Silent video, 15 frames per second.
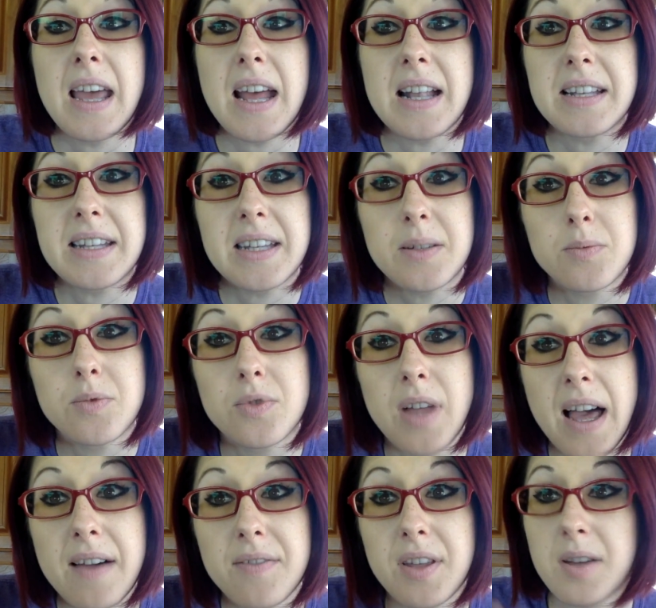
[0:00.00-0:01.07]
and it will
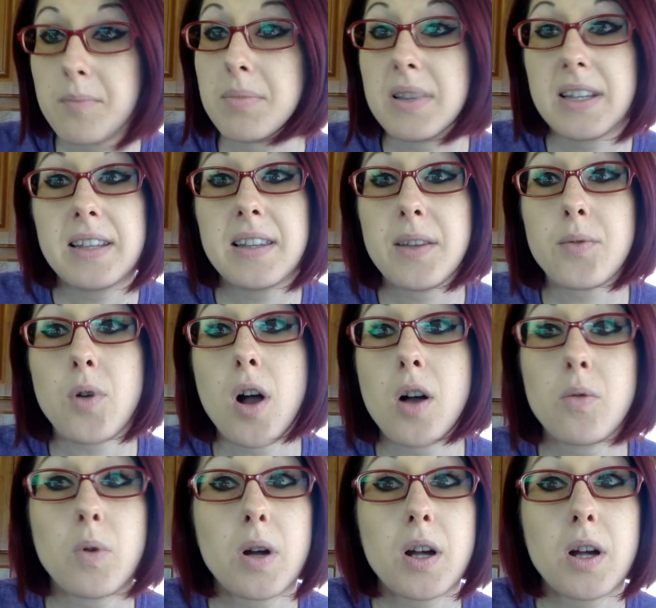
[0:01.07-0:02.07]
have the completely wrong